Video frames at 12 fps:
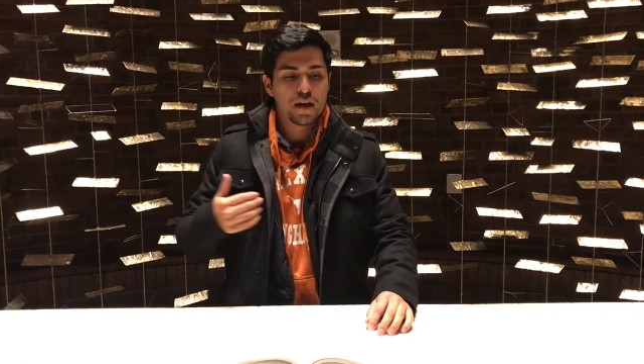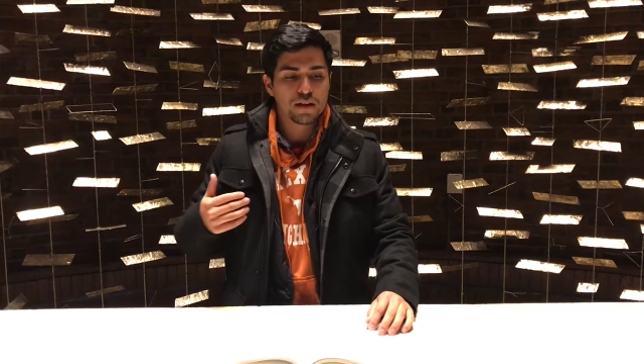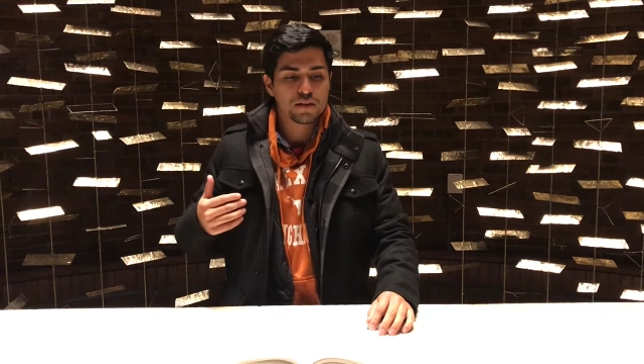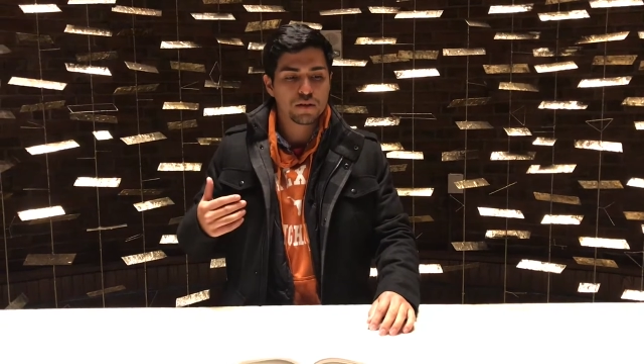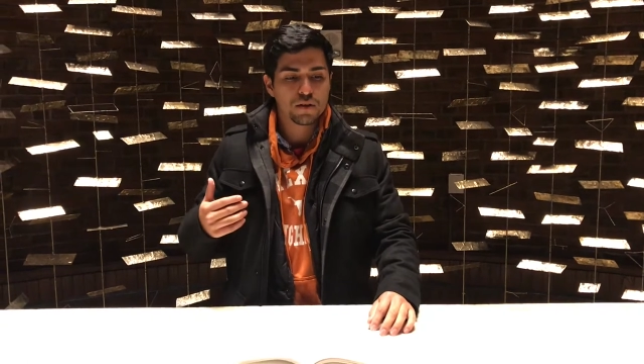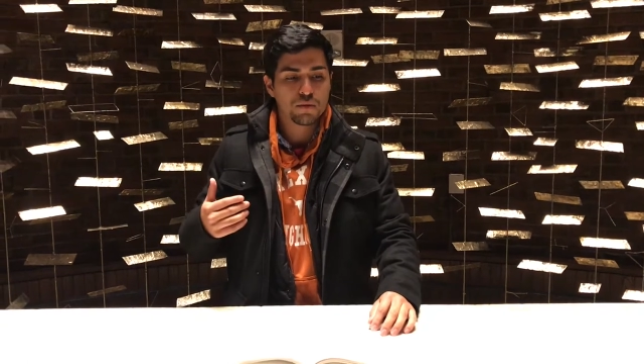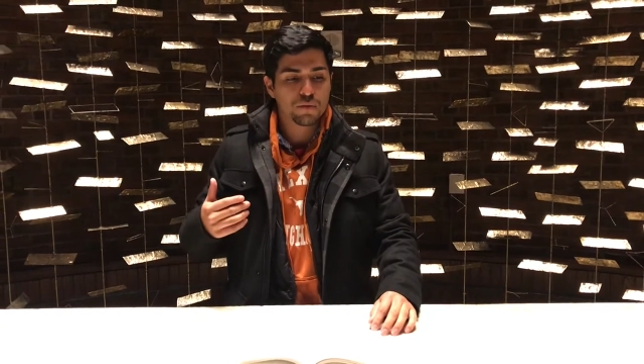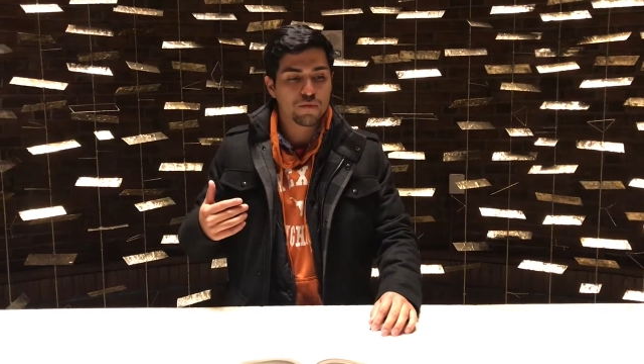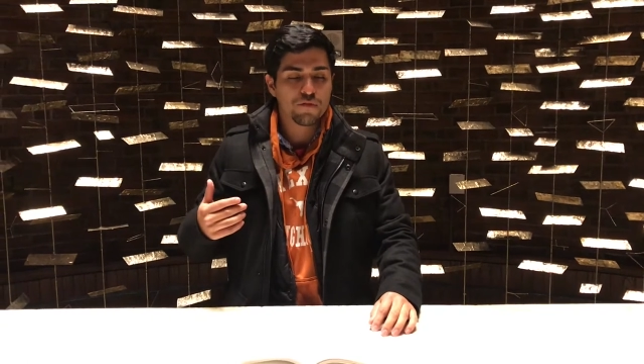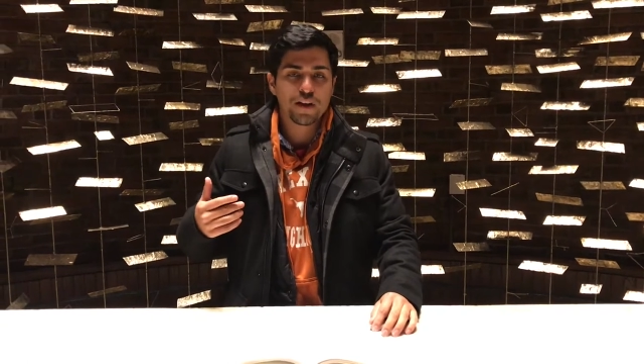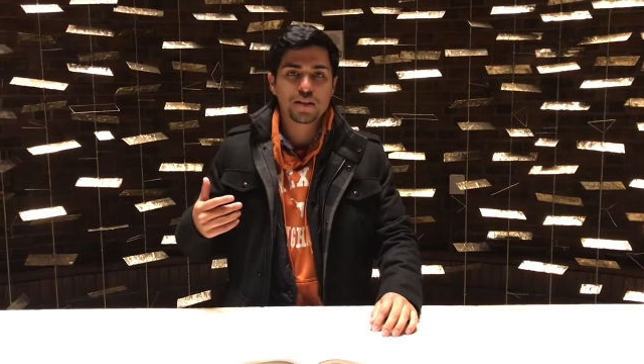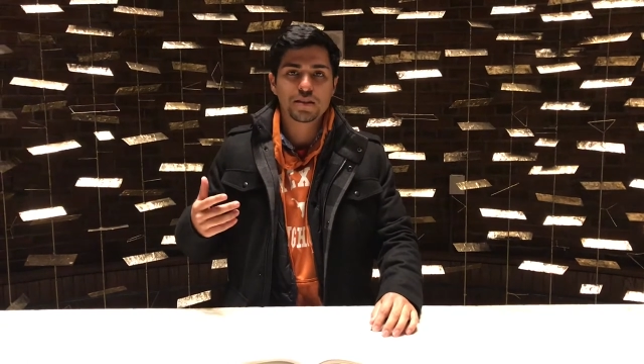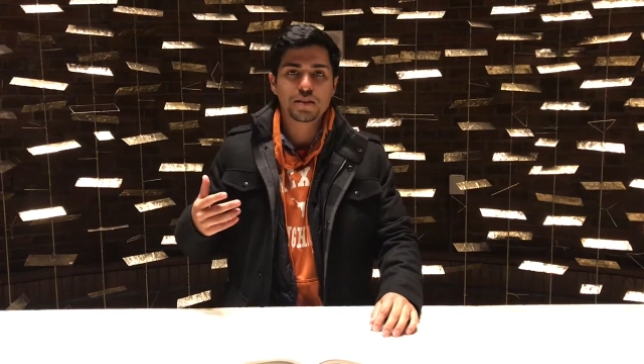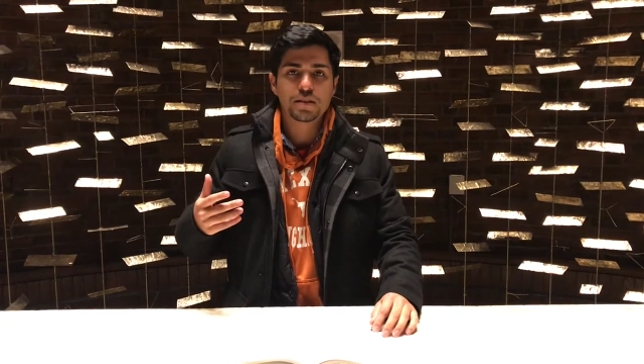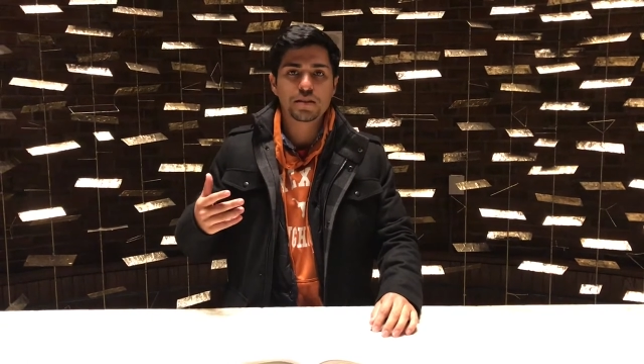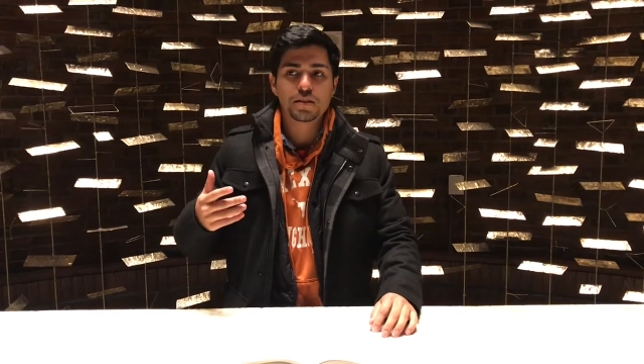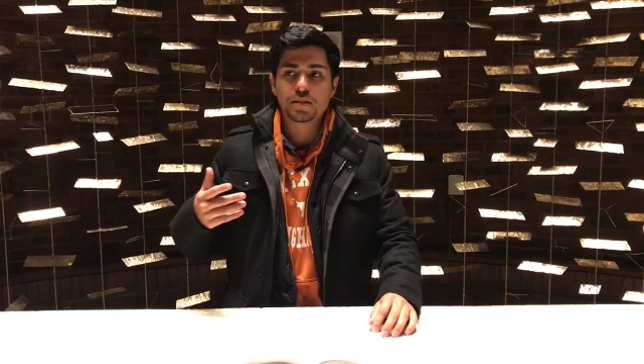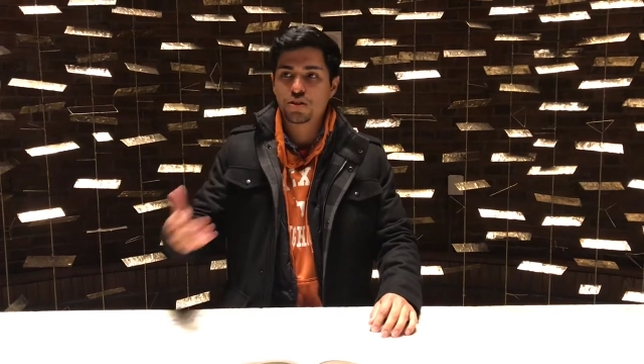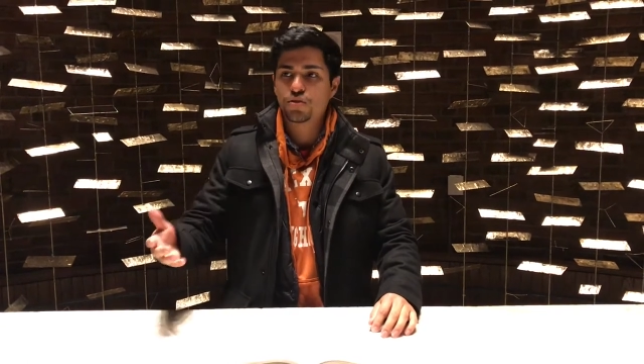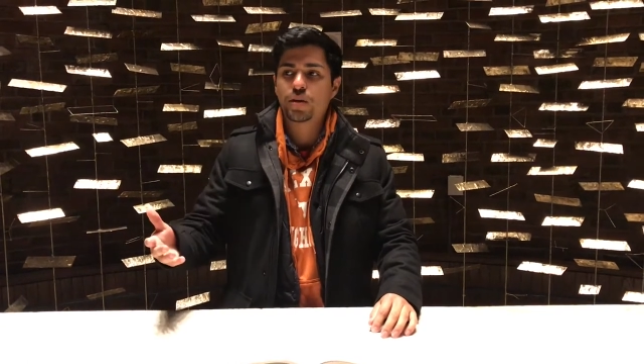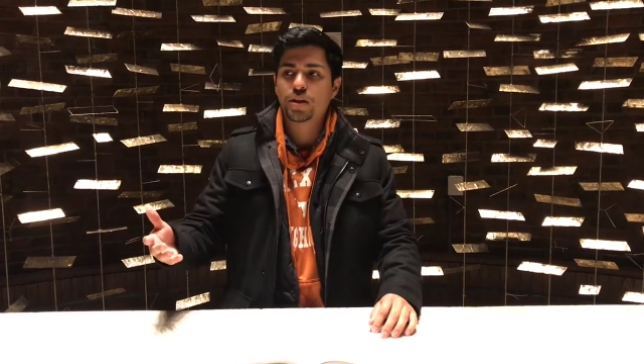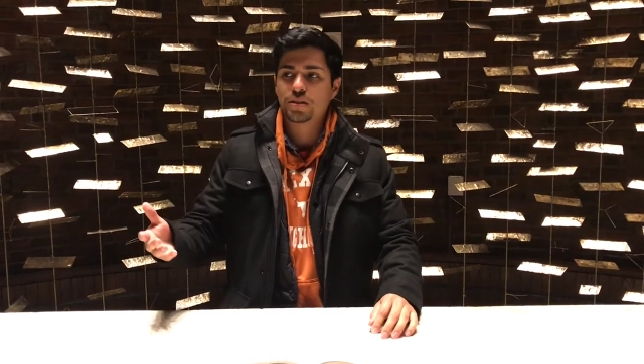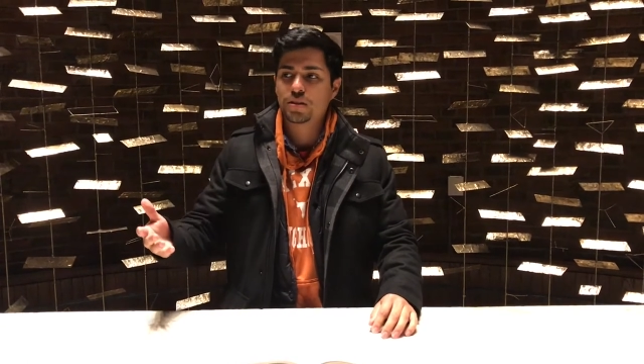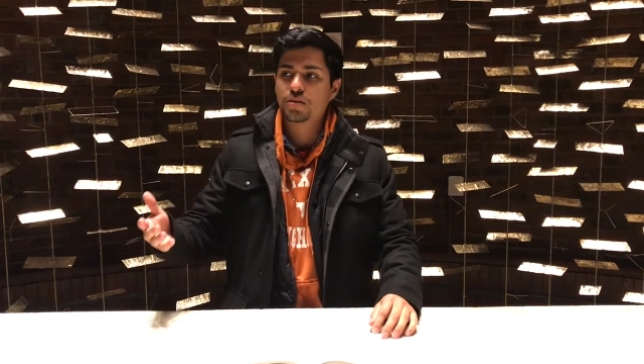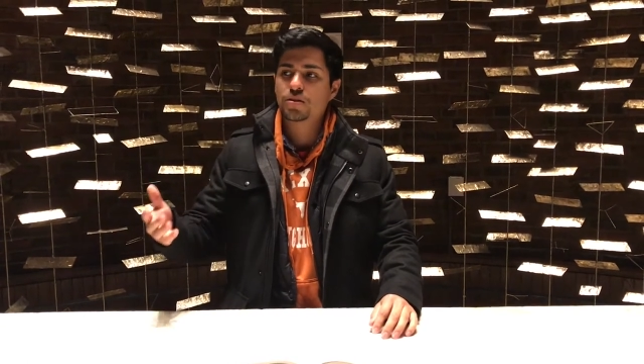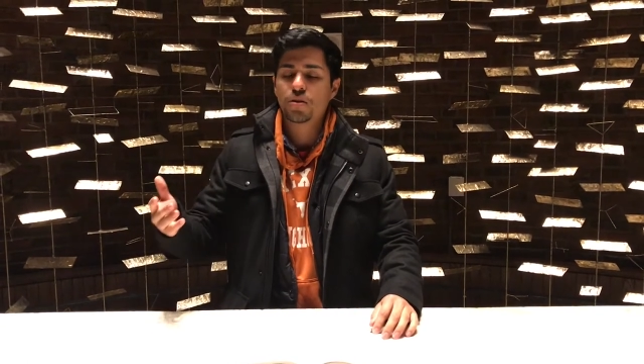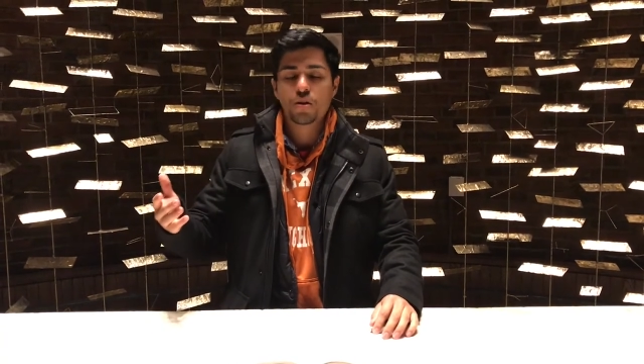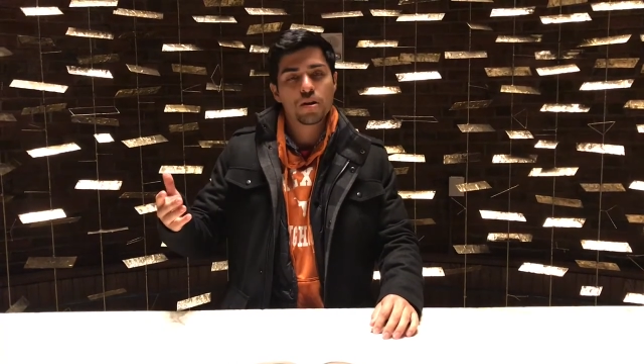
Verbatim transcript: And so when we're faced into situations